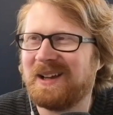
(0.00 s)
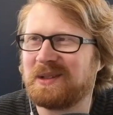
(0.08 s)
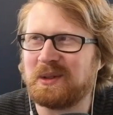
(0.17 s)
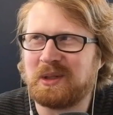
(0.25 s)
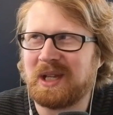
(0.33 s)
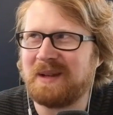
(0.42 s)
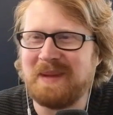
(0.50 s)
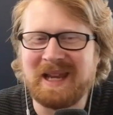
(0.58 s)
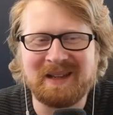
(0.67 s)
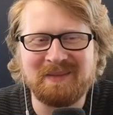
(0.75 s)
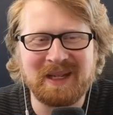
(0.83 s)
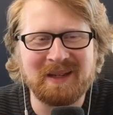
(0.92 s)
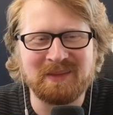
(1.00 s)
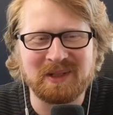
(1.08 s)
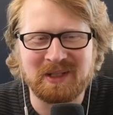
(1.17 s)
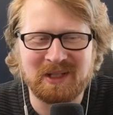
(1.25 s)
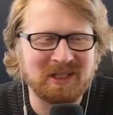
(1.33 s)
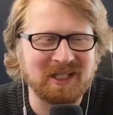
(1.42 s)
So just like making memes,
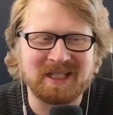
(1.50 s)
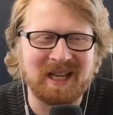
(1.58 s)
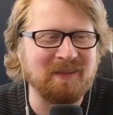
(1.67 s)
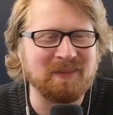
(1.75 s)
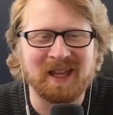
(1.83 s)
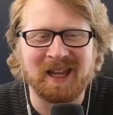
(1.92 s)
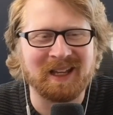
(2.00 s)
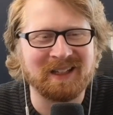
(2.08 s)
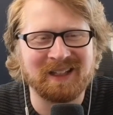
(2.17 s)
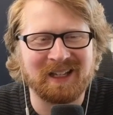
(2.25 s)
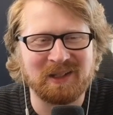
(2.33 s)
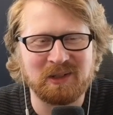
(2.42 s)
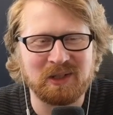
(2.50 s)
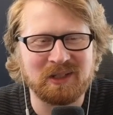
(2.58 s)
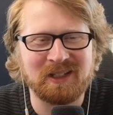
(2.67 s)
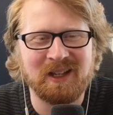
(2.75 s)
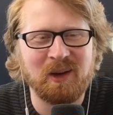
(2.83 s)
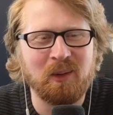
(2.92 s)
it's just the same thing. Like it's
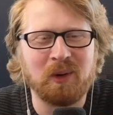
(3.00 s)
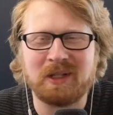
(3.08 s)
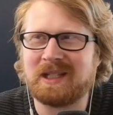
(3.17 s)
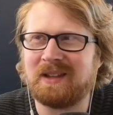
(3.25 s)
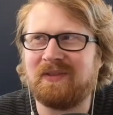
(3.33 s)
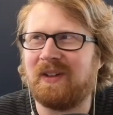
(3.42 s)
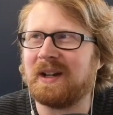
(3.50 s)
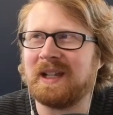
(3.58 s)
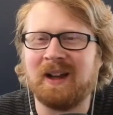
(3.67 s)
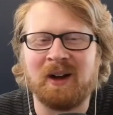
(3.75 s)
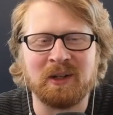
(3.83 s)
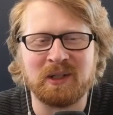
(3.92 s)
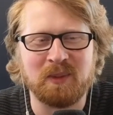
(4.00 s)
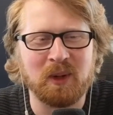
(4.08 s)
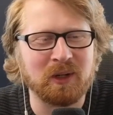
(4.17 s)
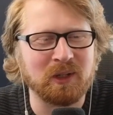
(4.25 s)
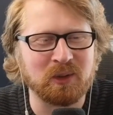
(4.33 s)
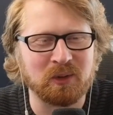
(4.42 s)
just what's the funny
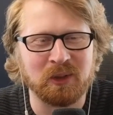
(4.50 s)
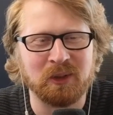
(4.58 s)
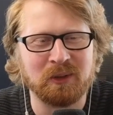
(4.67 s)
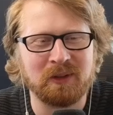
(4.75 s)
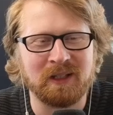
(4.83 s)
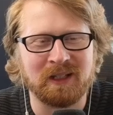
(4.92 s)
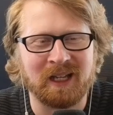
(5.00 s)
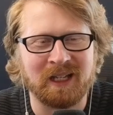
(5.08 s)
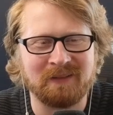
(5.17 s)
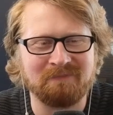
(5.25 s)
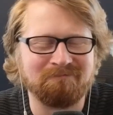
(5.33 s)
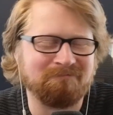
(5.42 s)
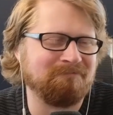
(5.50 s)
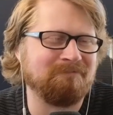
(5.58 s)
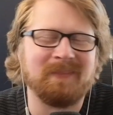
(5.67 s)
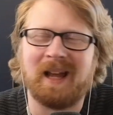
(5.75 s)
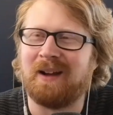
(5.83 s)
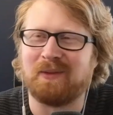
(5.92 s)
unspoken truth that like
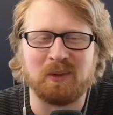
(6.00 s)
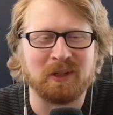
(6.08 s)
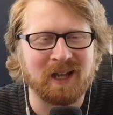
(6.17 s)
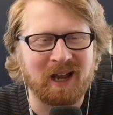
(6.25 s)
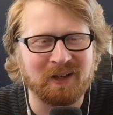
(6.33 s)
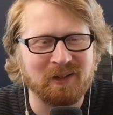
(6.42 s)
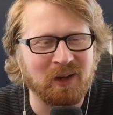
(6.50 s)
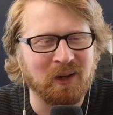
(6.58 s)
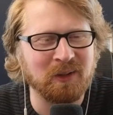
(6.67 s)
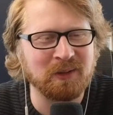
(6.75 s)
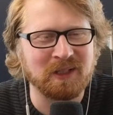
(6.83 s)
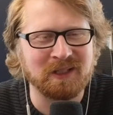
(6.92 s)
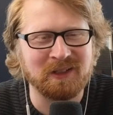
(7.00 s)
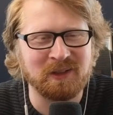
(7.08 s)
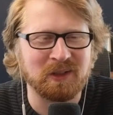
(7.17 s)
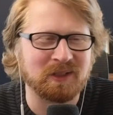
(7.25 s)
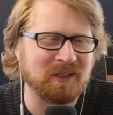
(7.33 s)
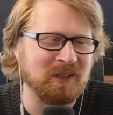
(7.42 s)
everyone kind of knows and you
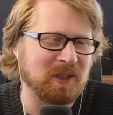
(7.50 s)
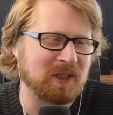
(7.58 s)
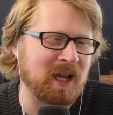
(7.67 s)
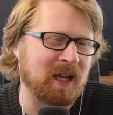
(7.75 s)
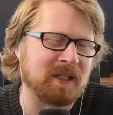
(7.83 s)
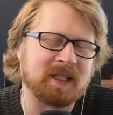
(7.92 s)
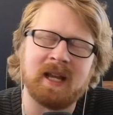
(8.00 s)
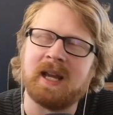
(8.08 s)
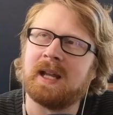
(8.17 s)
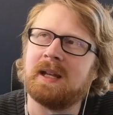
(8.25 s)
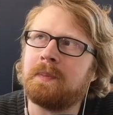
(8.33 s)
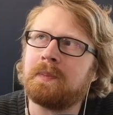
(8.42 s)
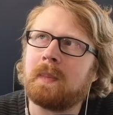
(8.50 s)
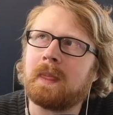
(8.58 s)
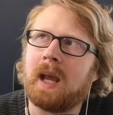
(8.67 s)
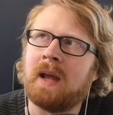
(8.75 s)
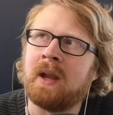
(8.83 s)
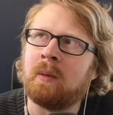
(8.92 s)
just kind of say it.
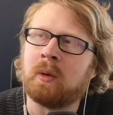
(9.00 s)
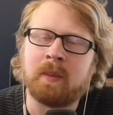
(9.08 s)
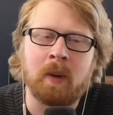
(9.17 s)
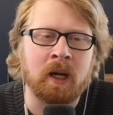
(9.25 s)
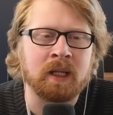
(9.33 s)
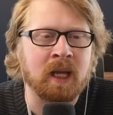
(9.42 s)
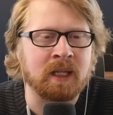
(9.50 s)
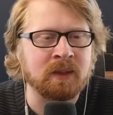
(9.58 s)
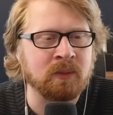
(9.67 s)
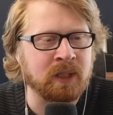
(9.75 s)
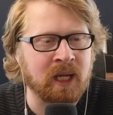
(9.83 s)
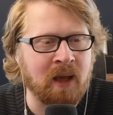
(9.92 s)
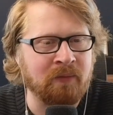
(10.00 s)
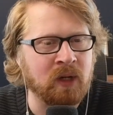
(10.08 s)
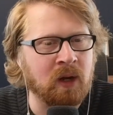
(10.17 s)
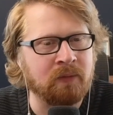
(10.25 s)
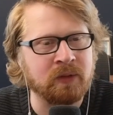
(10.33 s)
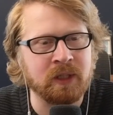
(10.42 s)
And then with the podcast, it was like having
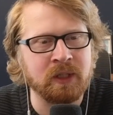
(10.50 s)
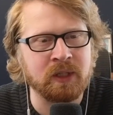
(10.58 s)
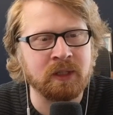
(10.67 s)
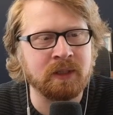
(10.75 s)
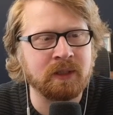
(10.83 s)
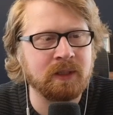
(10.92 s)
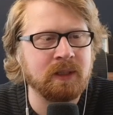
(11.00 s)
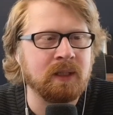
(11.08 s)
conversations.